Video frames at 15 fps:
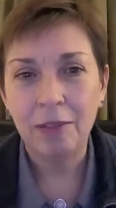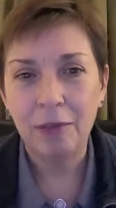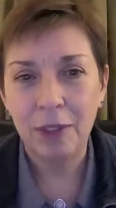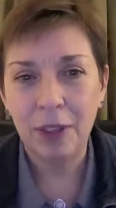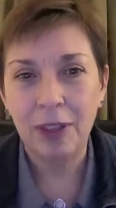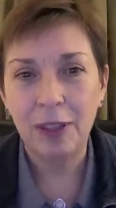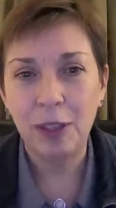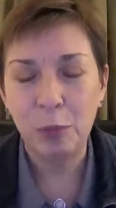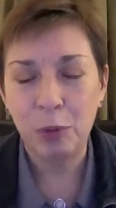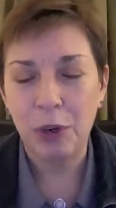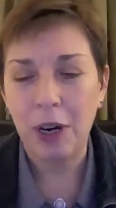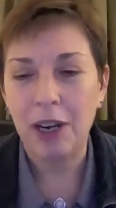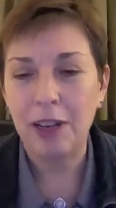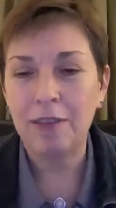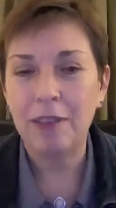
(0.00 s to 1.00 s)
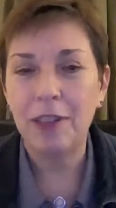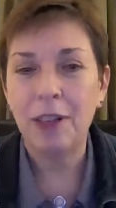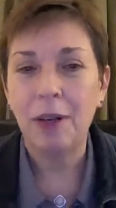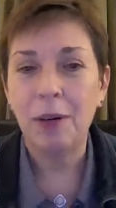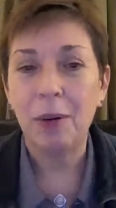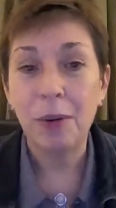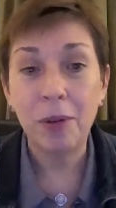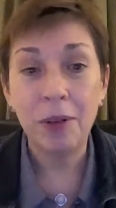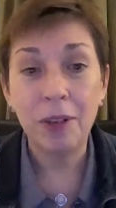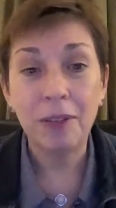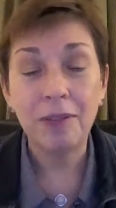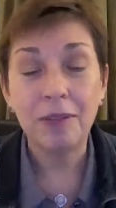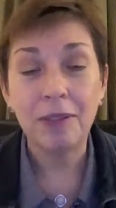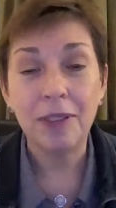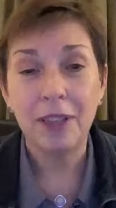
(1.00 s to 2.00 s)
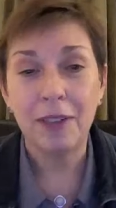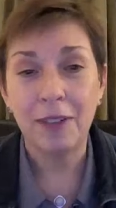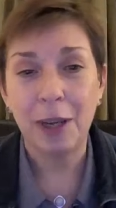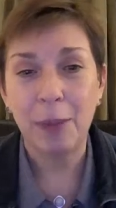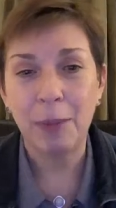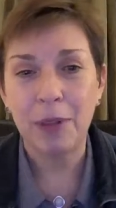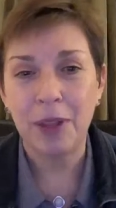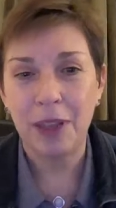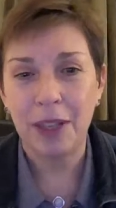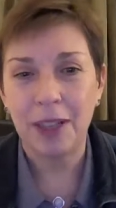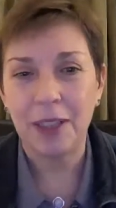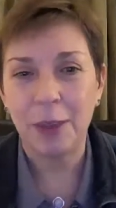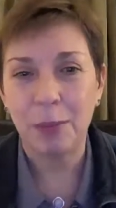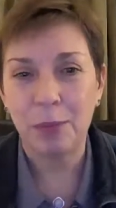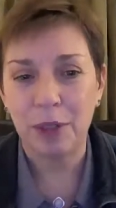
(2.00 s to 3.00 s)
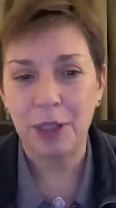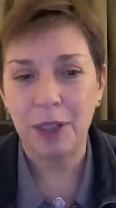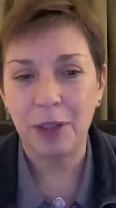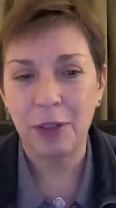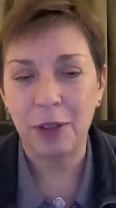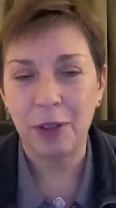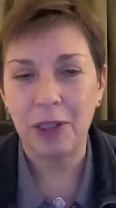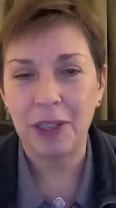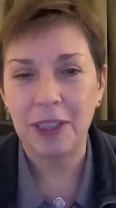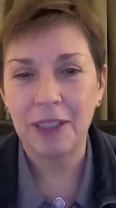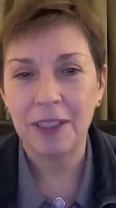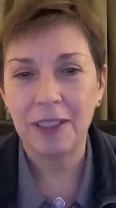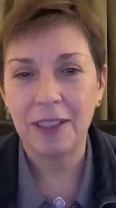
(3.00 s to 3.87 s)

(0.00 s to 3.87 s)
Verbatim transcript: feeling deprived, or giving up the things that bring you joy.